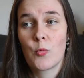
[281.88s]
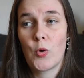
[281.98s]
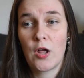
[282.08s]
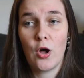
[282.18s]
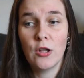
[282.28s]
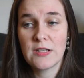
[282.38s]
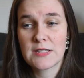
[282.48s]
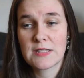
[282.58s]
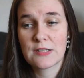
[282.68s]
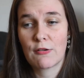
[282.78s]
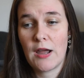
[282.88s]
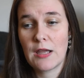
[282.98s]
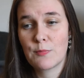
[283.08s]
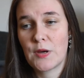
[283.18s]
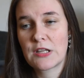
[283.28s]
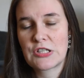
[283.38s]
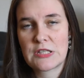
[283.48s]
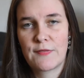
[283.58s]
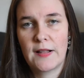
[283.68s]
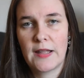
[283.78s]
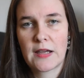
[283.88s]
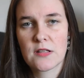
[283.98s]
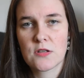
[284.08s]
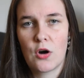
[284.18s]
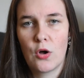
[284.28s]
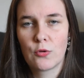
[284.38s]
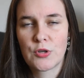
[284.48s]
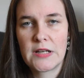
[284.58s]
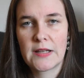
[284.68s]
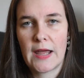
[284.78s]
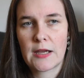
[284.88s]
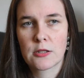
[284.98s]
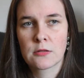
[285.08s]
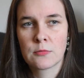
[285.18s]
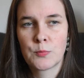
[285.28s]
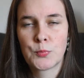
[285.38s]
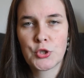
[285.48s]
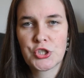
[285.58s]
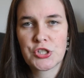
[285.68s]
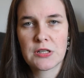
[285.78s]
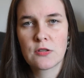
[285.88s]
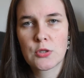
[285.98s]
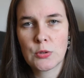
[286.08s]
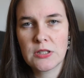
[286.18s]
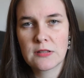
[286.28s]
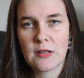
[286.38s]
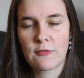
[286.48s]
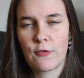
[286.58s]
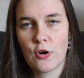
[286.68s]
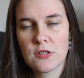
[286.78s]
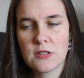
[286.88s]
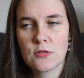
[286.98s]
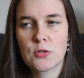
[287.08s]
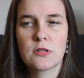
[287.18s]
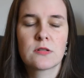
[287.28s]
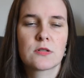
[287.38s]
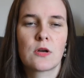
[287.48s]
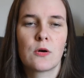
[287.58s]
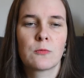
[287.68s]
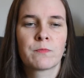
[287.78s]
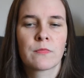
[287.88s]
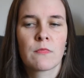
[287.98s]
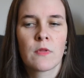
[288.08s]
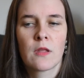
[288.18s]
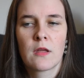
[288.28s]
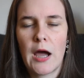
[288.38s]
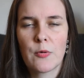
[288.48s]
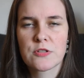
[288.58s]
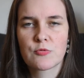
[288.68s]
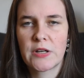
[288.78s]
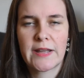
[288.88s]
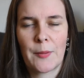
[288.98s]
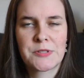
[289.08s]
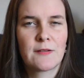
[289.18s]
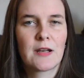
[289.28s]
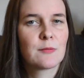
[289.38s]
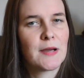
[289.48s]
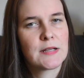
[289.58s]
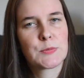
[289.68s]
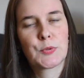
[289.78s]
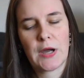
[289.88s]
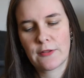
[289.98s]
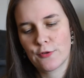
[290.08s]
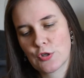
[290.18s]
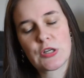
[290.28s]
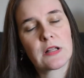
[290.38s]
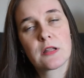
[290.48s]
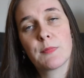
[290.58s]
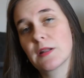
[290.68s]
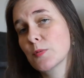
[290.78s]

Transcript: Well, all this is great, but it just felt like it all really like pushed into it and forced into it, so I wasn't really captivated by this book, unfortunately, but